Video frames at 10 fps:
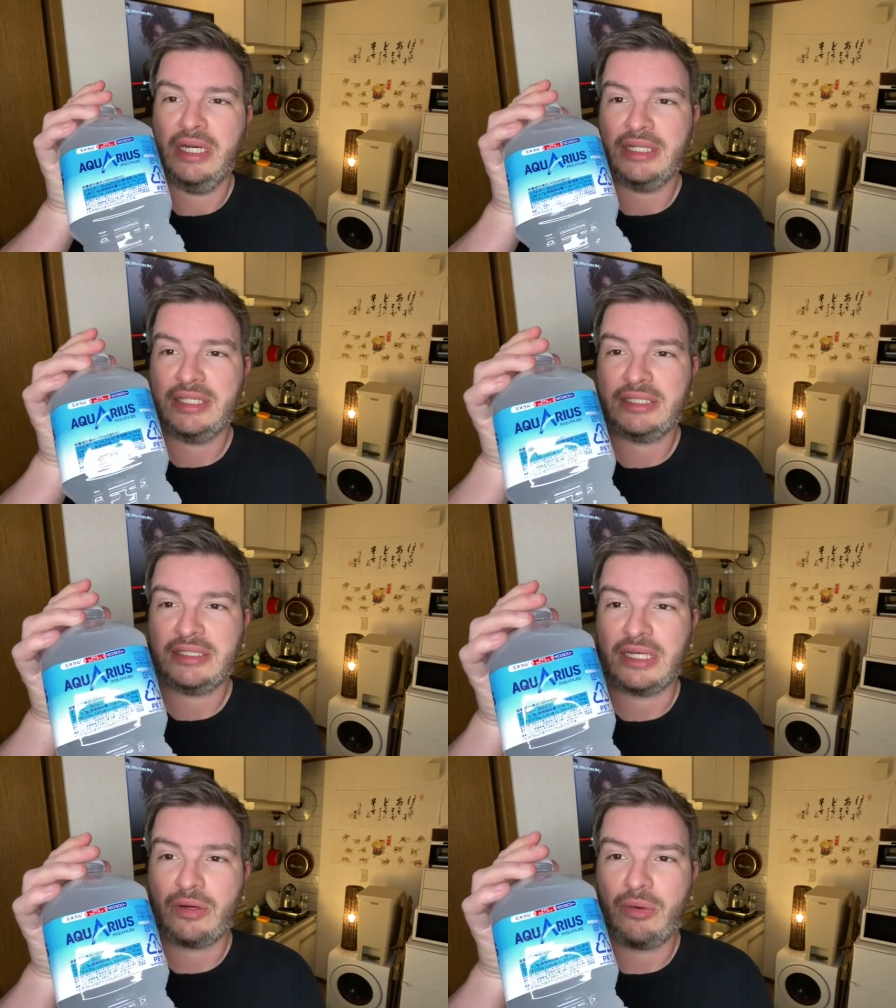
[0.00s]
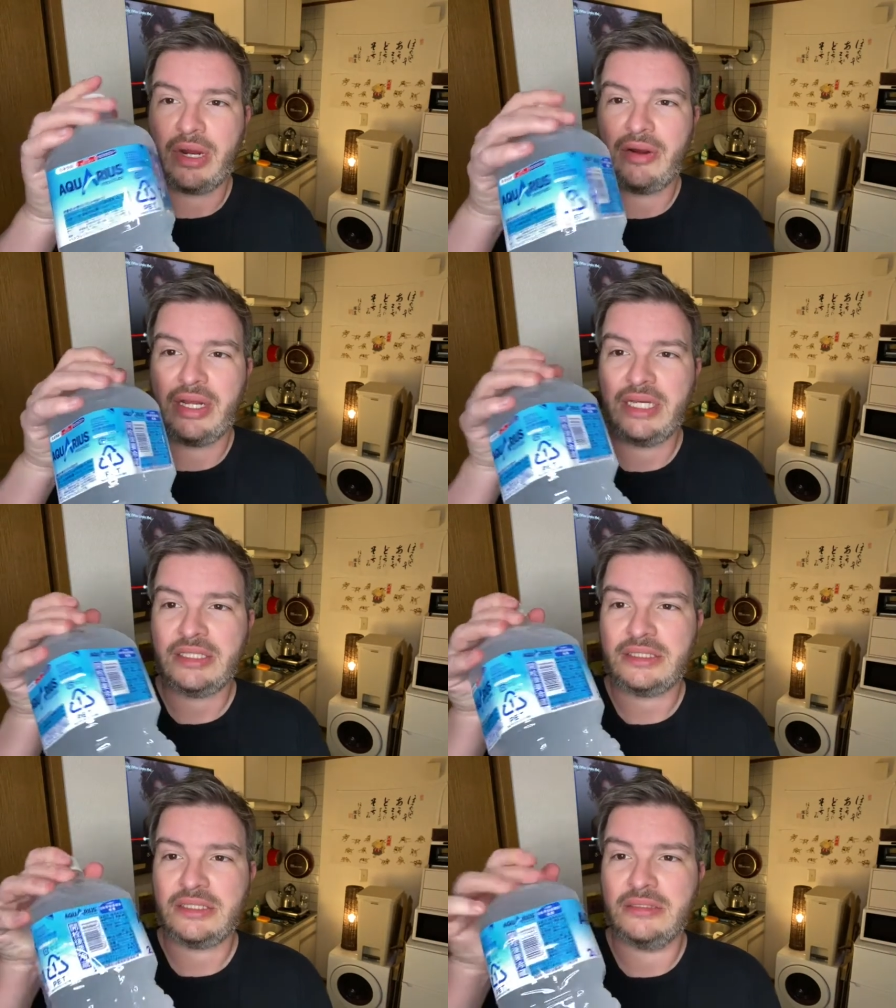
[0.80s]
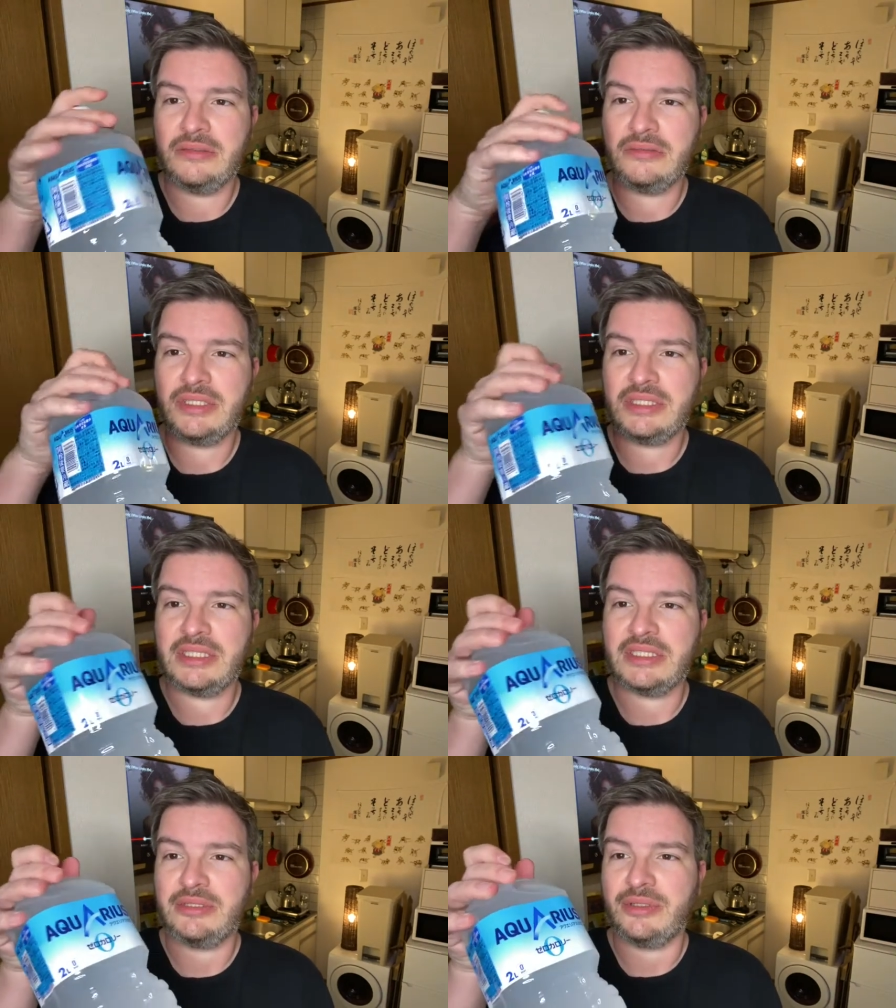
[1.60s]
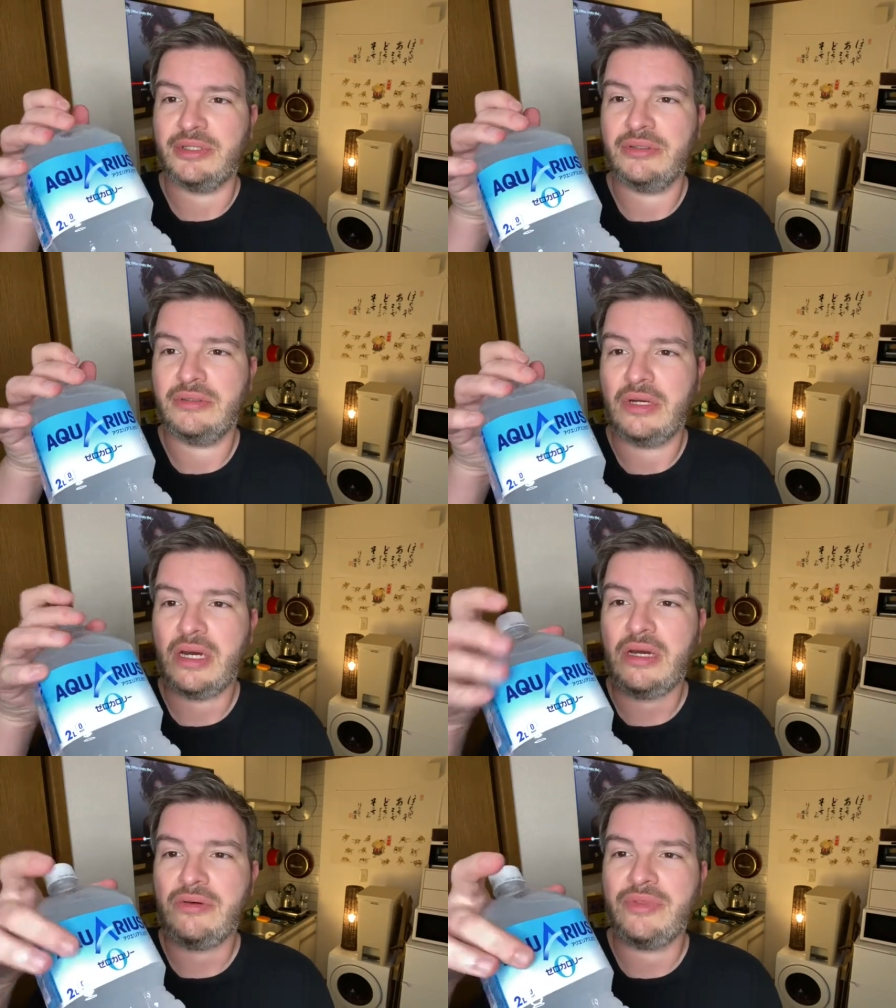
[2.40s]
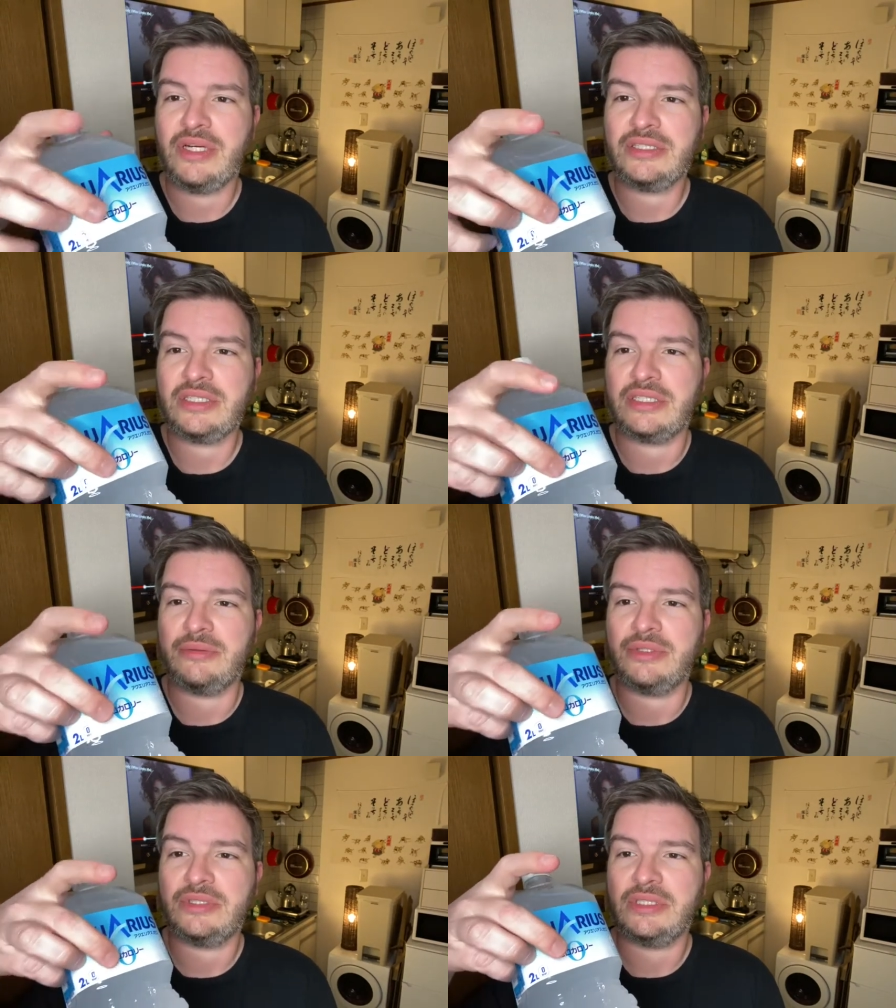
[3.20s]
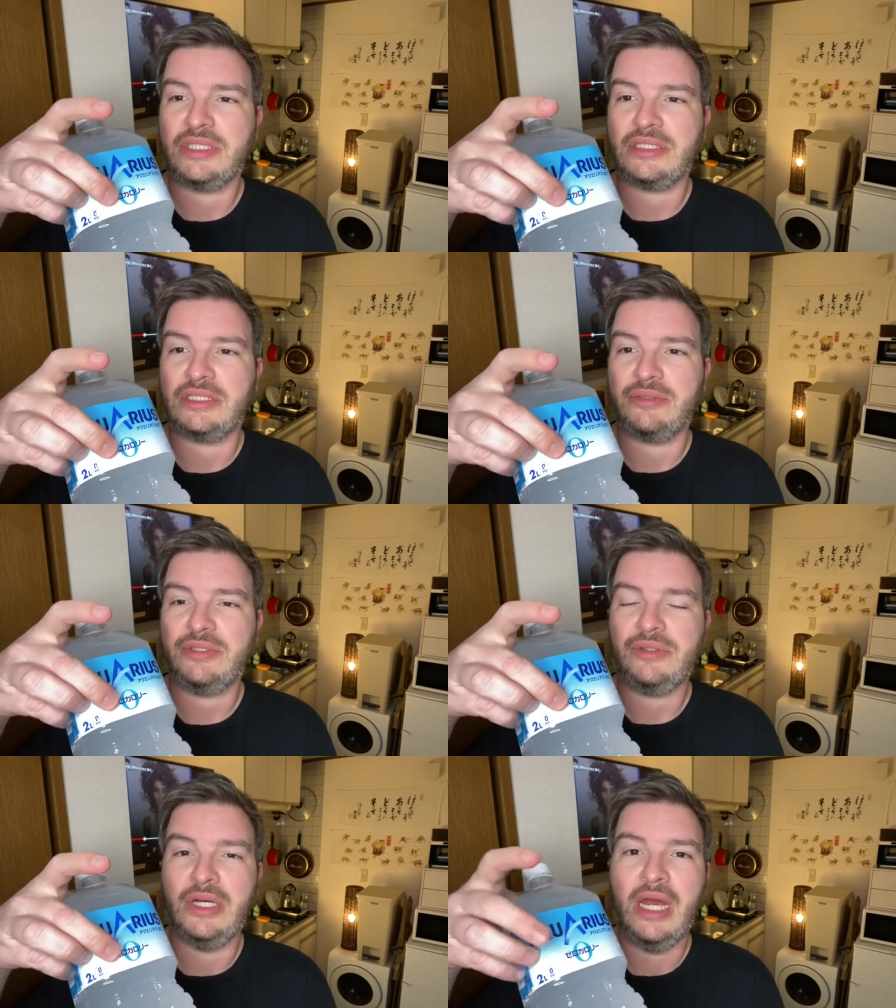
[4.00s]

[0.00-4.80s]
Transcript: This is Aquarius. Where's the zero? Oh, there's a zero. See that zero?